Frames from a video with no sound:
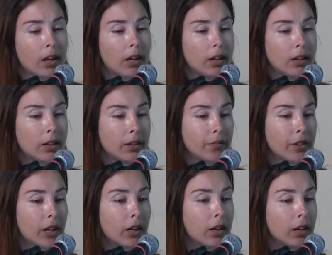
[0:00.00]
a
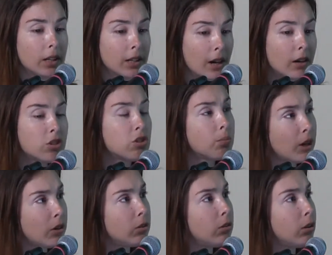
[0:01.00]
large
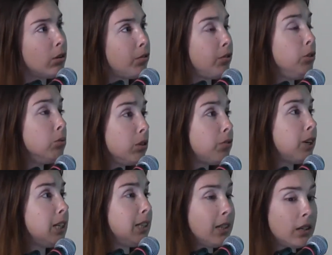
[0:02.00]
amount of
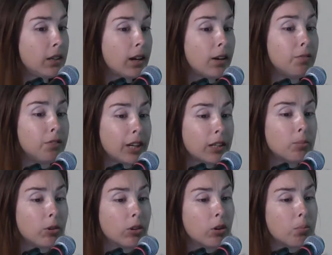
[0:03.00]
unified data
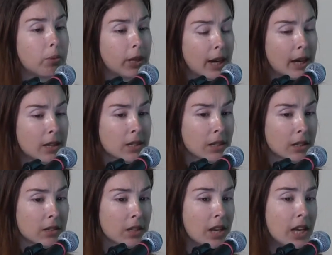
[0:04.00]
available open
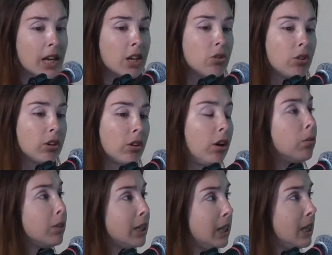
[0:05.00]
access, you can
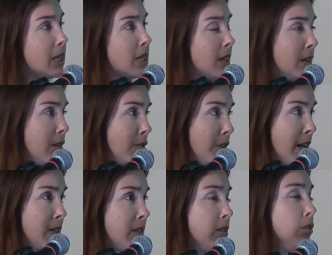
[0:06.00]
already
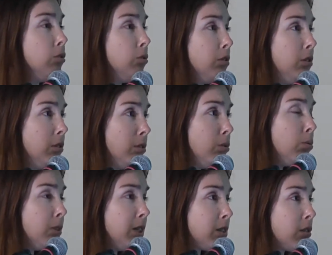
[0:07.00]
incentivize new
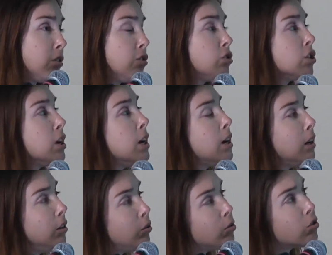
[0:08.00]
research
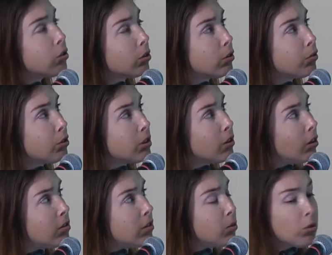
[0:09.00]
and new sort of
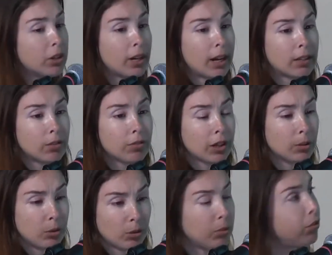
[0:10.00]
results that were not
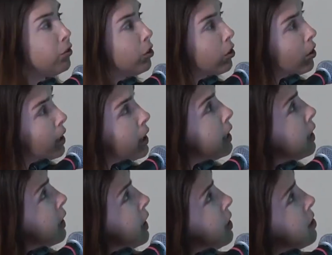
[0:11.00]
available before in
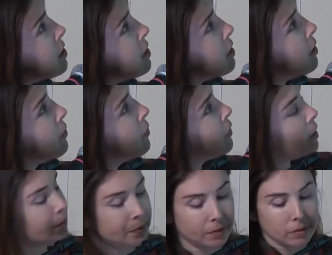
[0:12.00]
ALS.
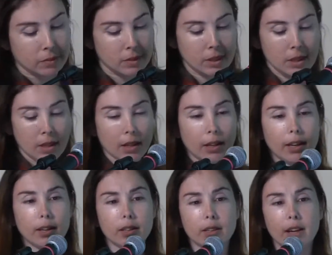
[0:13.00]

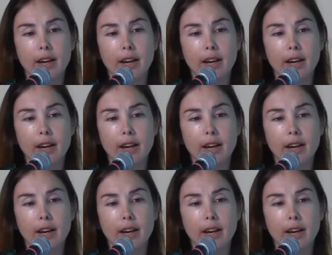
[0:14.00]
And